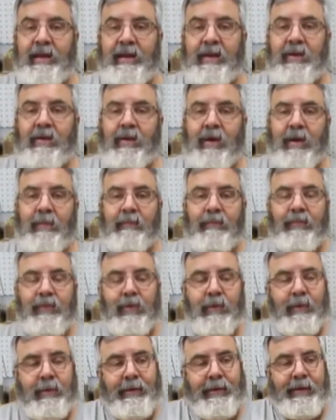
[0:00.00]
you know, I'm
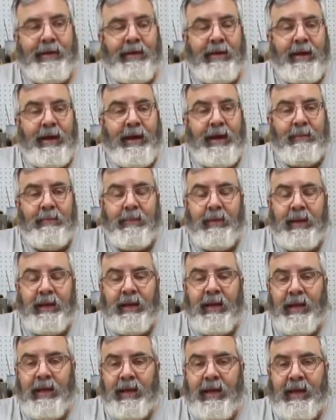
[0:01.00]
doing all right,
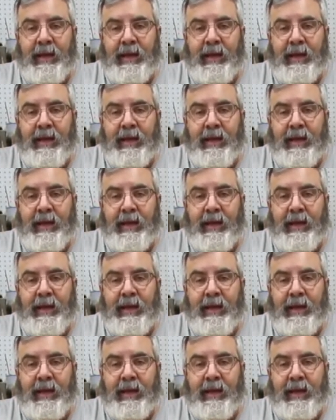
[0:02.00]
but